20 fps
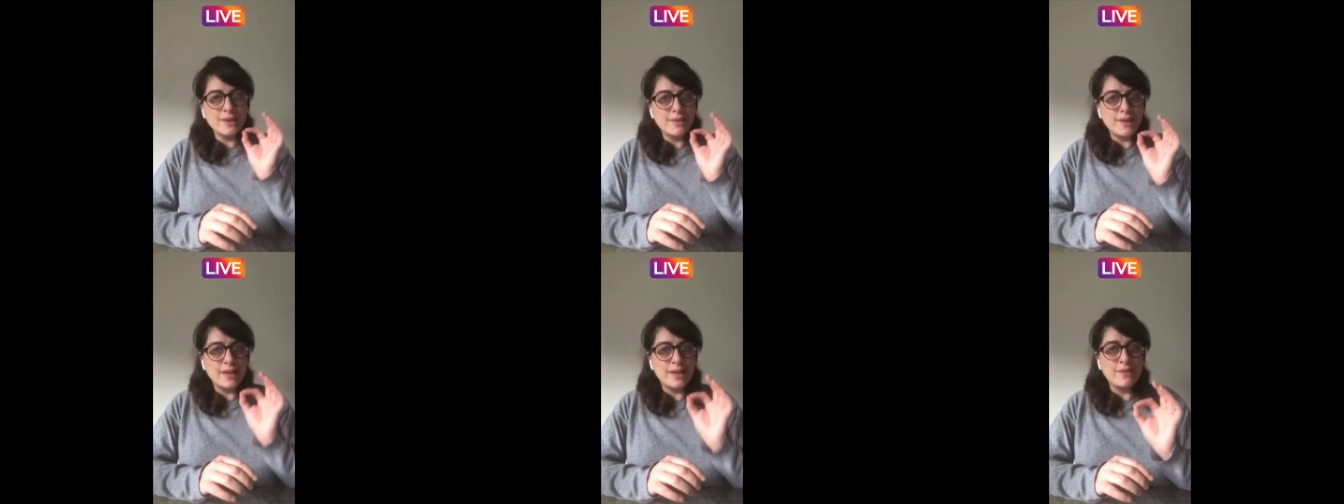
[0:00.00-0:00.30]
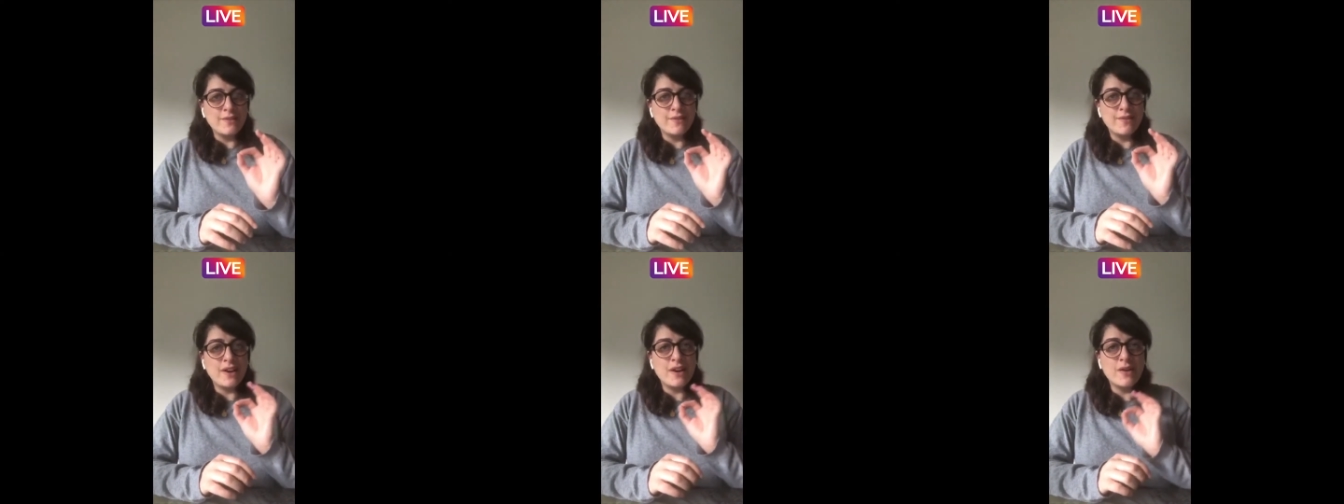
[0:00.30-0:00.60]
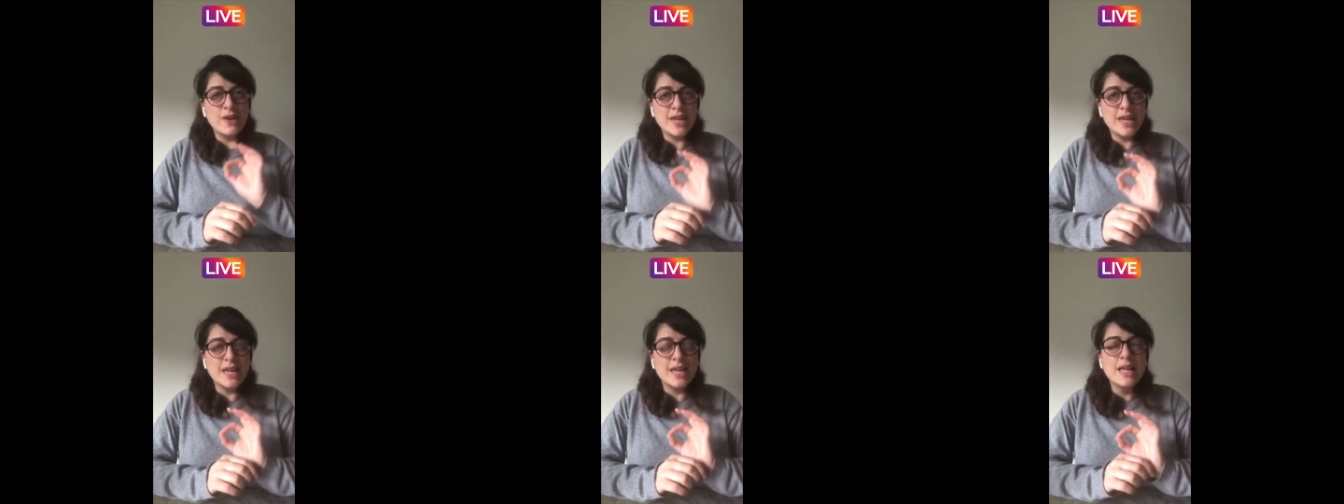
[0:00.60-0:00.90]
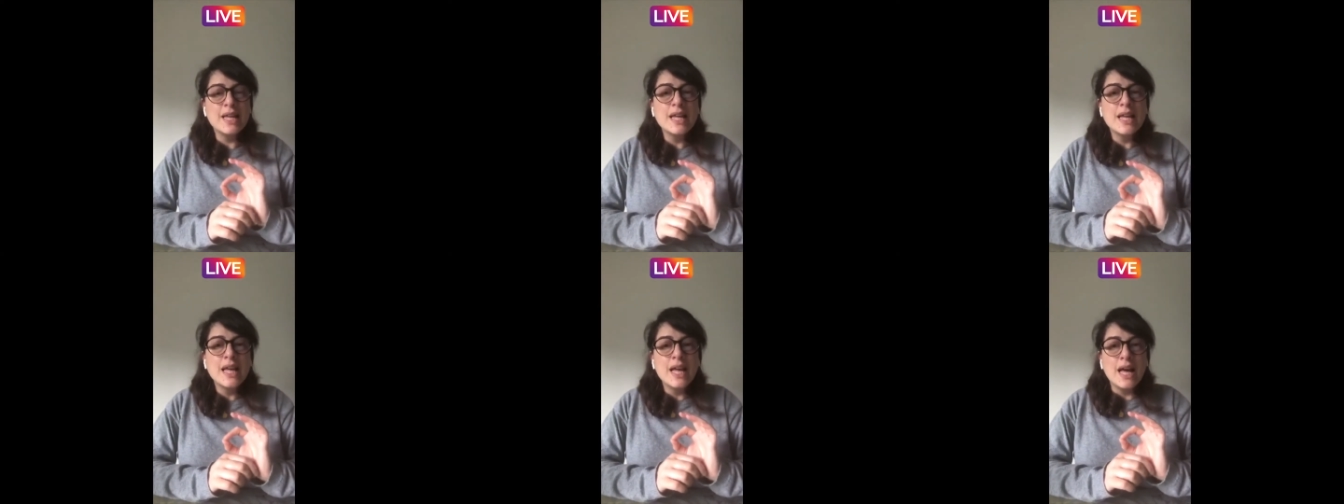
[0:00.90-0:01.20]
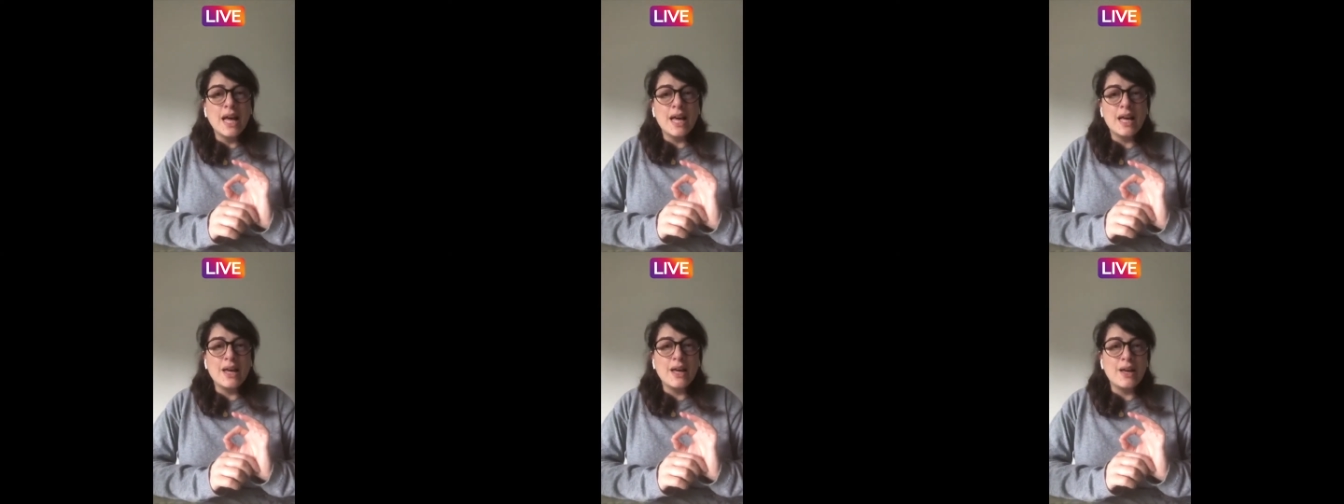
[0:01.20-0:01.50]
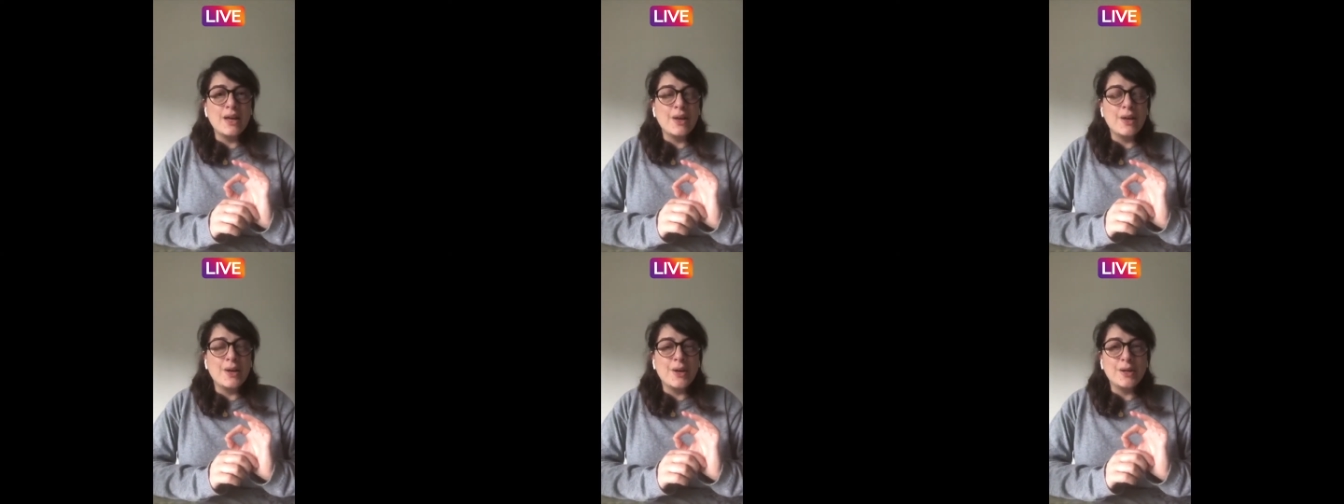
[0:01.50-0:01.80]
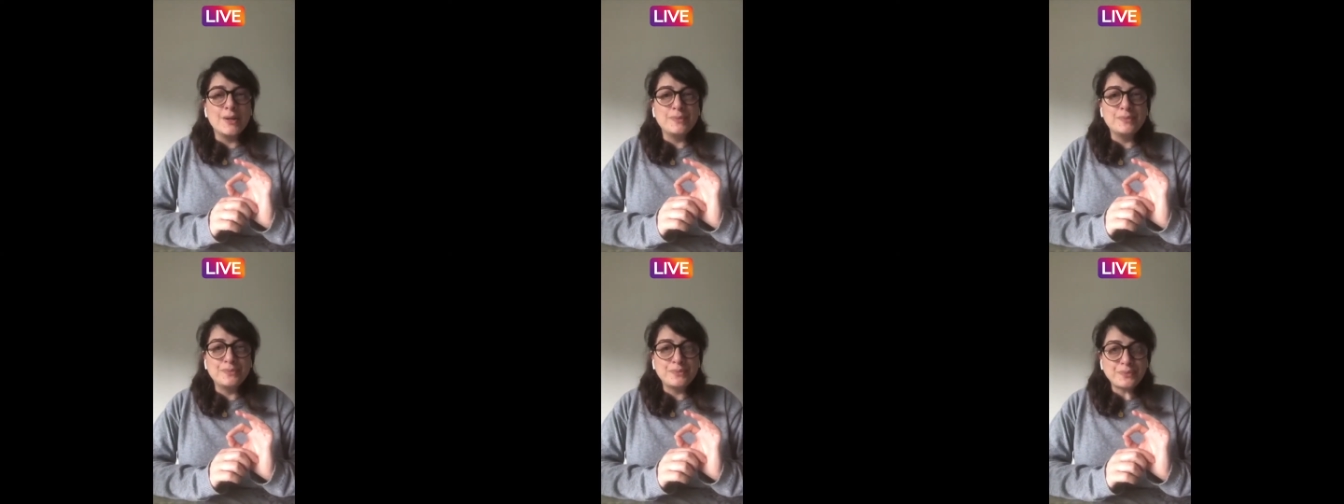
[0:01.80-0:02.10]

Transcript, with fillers: in very uh,